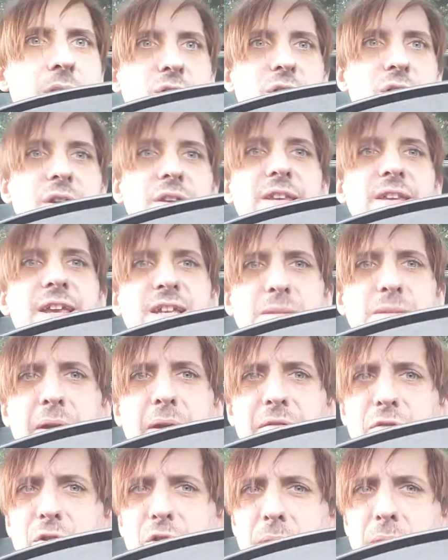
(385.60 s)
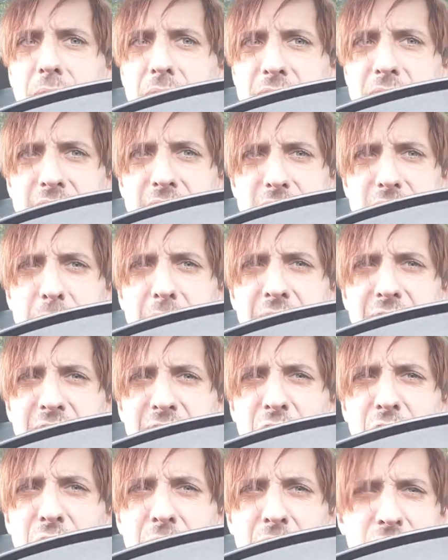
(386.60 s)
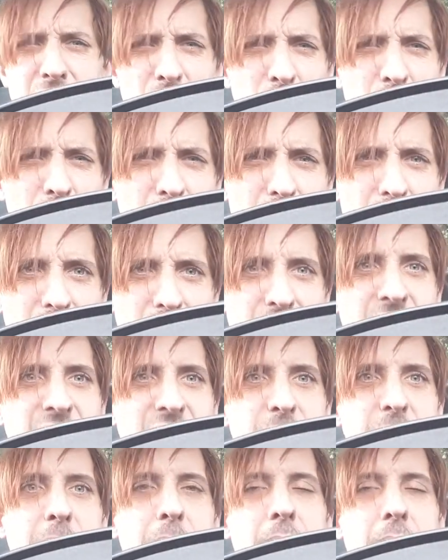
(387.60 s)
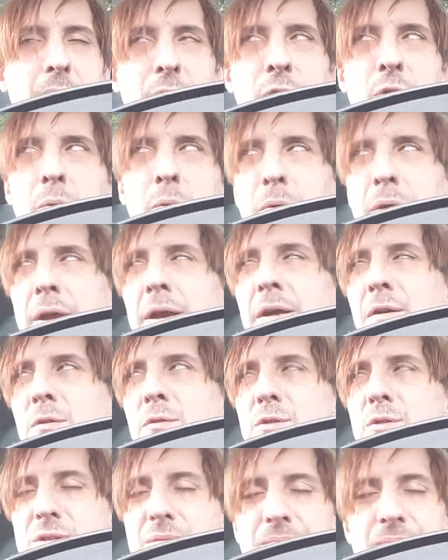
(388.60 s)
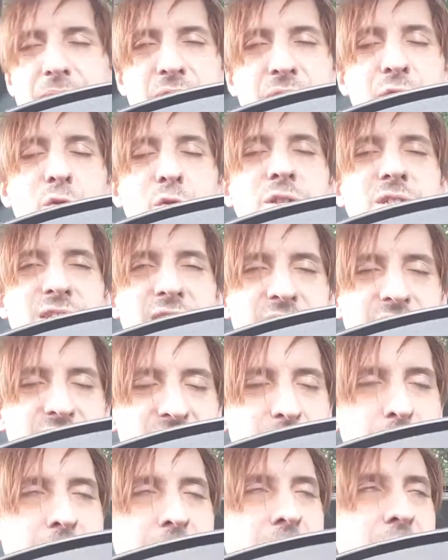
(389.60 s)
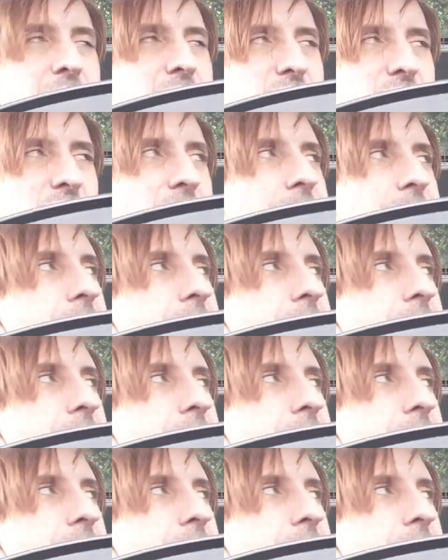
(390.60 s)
I thought you were about DSP Phil, but I was like, what? DSP Paranormal. Yeah, of course. Devoid Senses Paranormal. Sorry.